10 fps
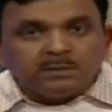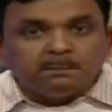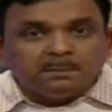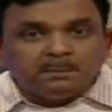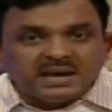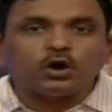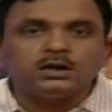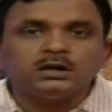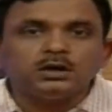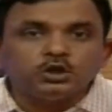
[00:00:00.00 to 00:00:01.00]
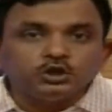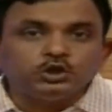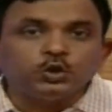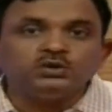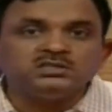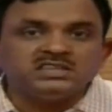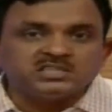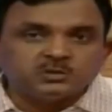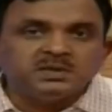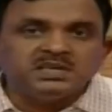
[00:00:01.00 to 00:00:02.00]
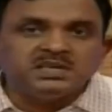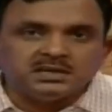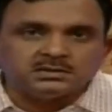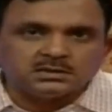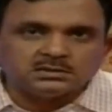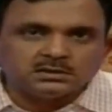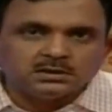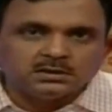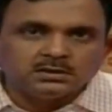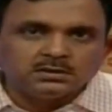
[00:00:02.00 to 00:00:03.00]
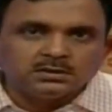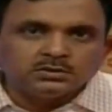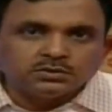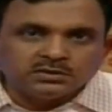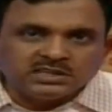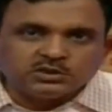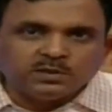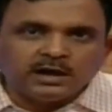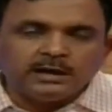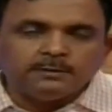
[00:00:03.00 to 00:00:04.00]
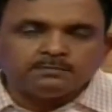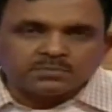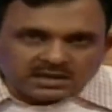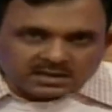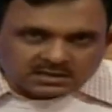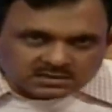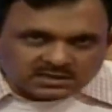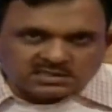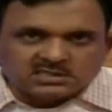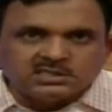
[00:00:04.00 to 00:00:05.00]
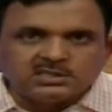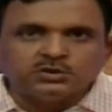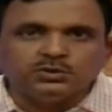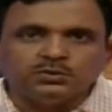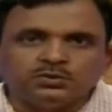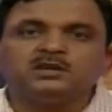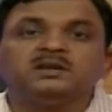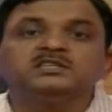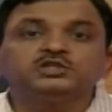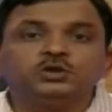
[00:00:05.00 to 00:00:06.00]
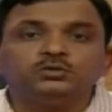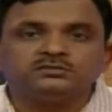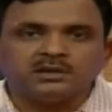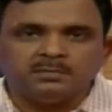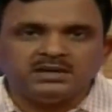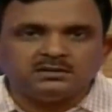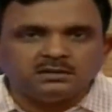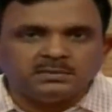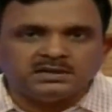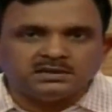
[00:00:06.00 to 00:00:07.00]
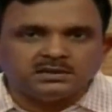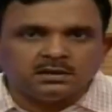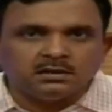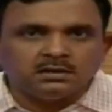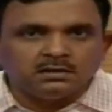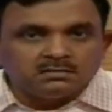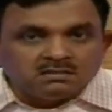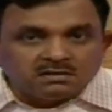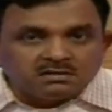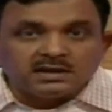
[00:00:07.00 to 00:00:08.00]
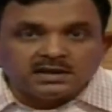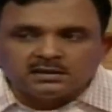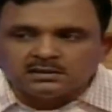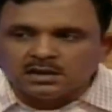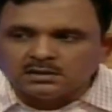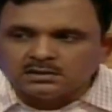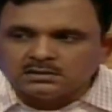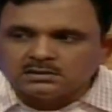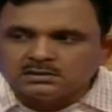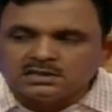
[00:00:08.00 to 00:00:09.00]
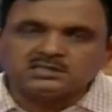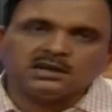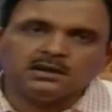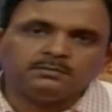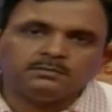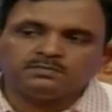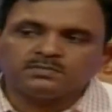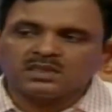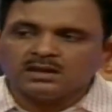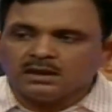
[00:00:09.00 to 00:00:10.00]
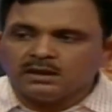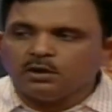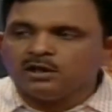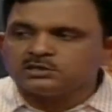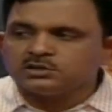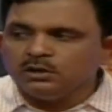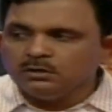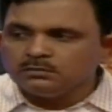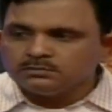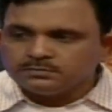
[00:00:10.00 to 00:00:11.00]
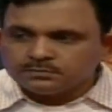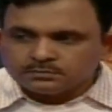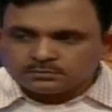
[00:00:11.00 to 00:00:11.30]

to be based on those experiences. So that's why it is suggested to you that please don't repeat the material written in the SLM. And also,